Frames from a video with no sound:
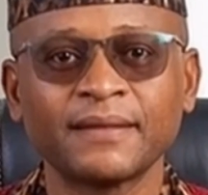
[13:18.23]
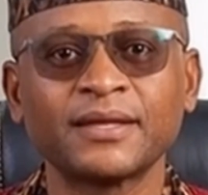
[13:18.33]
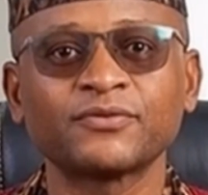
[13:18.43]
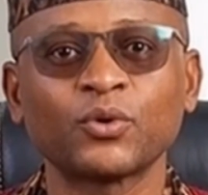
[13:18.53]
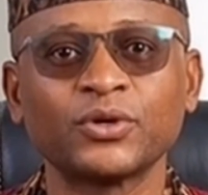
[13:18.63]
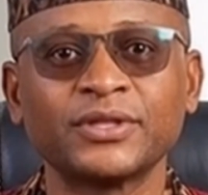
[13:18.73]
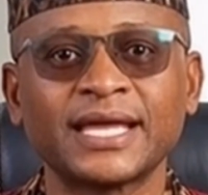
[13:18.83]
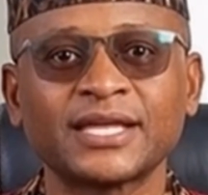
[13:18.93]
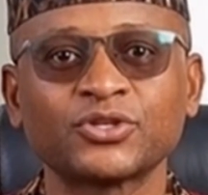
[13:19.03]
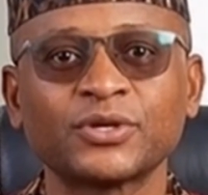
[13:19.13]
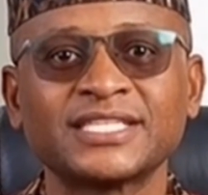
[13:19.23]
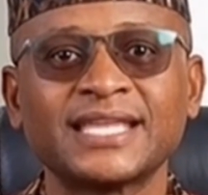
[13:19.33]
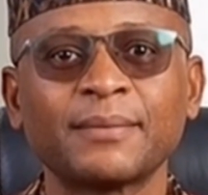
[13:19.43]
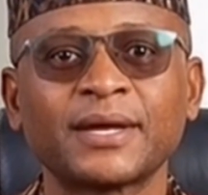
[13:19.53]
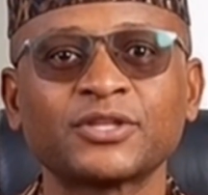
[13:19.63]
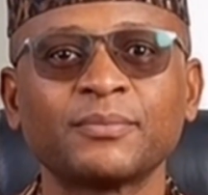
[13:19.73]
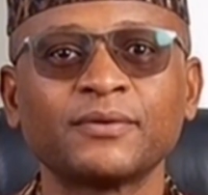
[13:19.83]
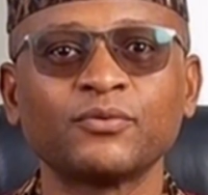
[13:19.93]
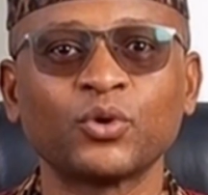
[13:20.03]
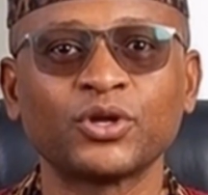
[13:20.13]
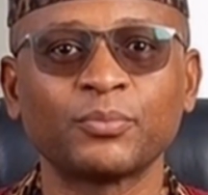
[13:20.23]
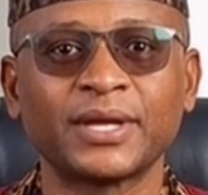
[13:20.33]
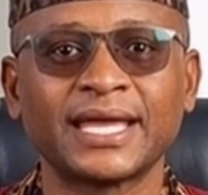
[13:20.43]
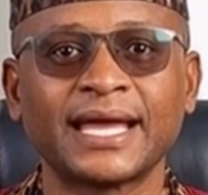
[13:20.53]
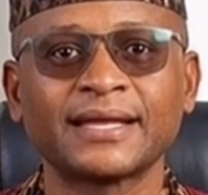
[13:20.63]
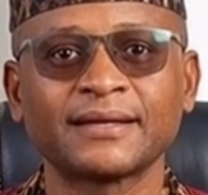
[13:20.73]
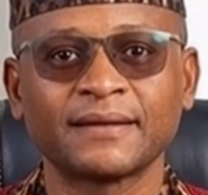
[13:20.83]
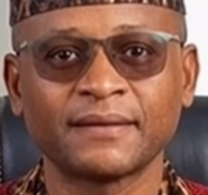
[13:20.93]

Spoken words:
The fourth thing to establish before you begin,